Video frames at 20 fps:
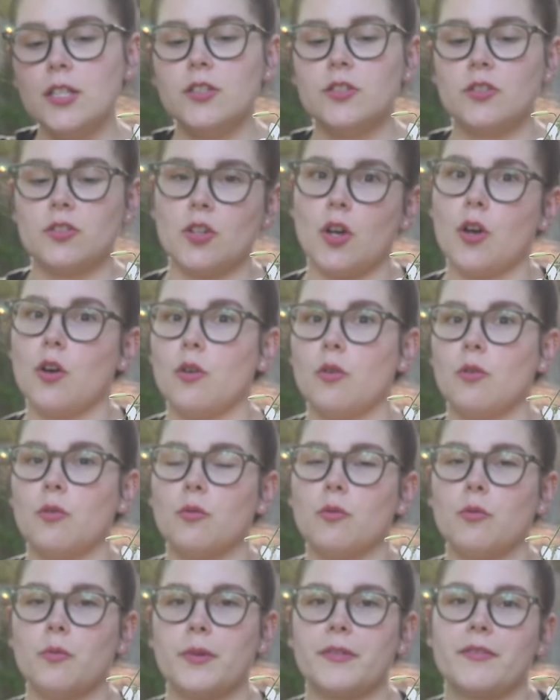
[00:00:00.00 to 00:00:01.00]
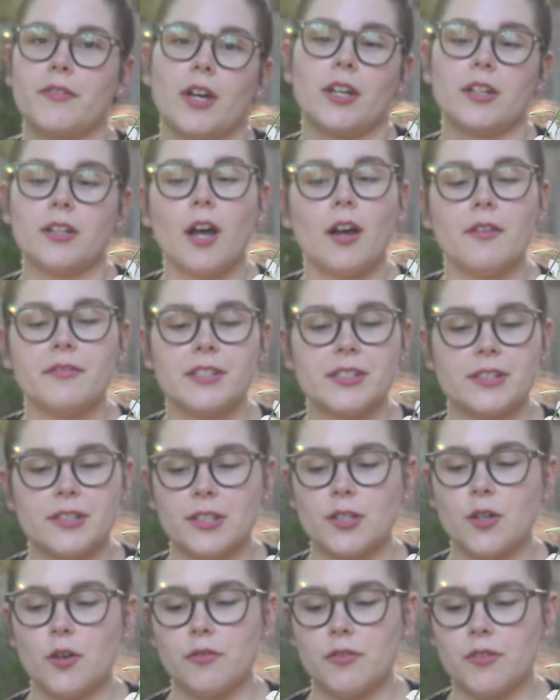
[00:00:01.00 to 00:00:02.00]
So we've to
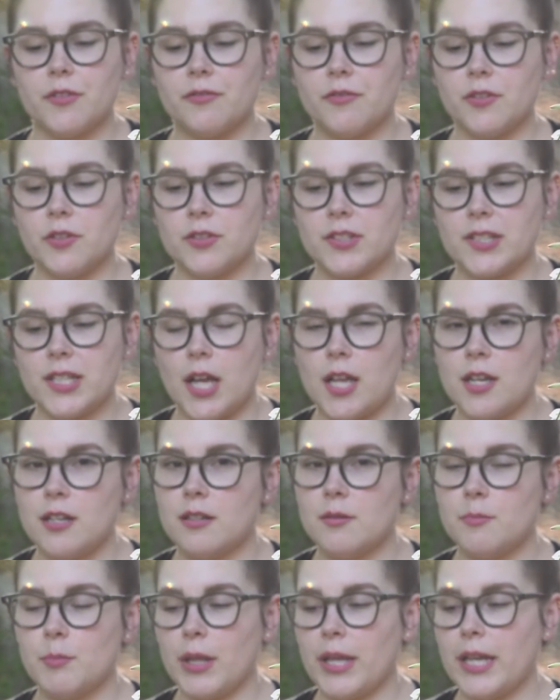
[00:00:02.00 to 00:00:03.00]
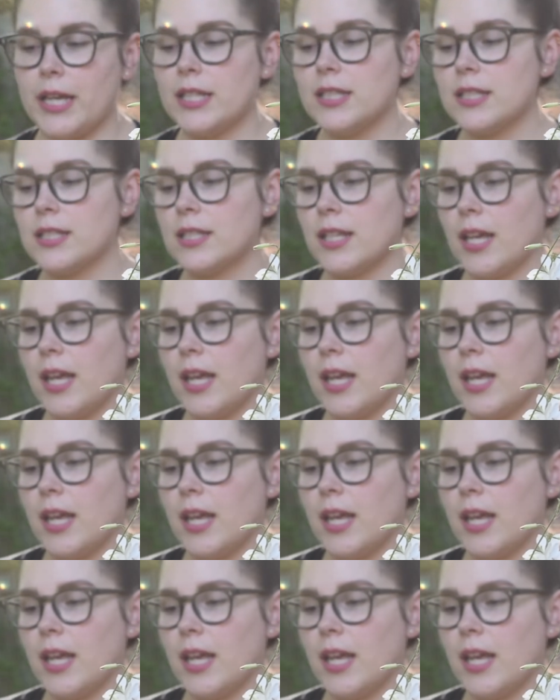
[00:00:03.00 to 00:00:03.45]
obviously go for full sun plants.